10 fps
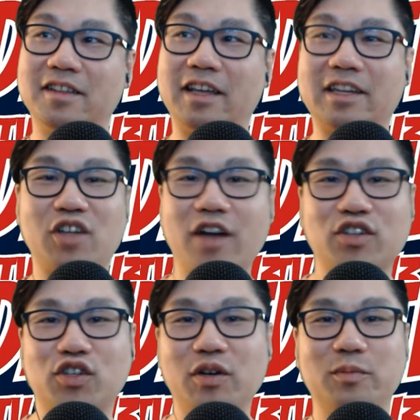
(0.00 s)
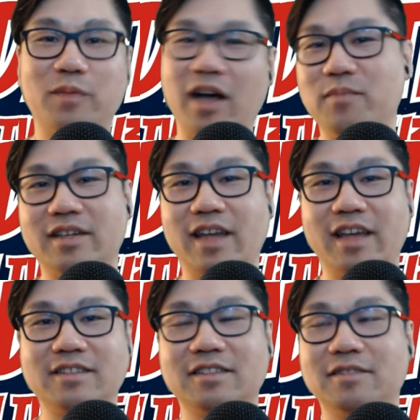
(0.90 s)
like a talk show on
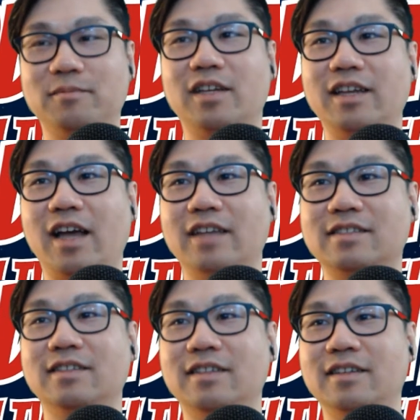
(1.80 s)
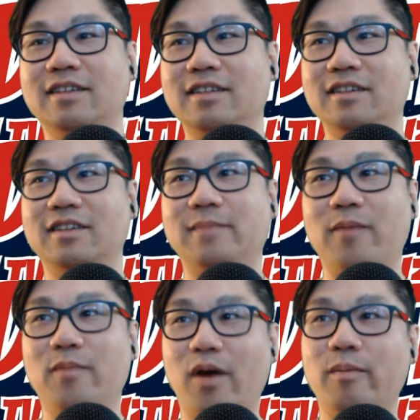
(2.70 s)
Monday nights,
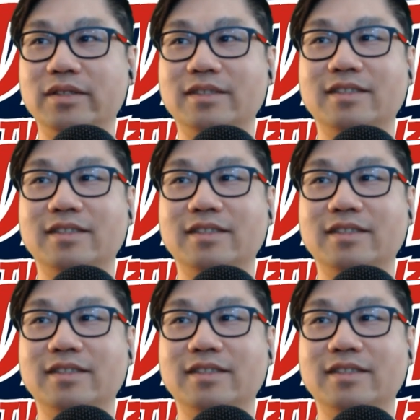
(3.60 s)
about marbles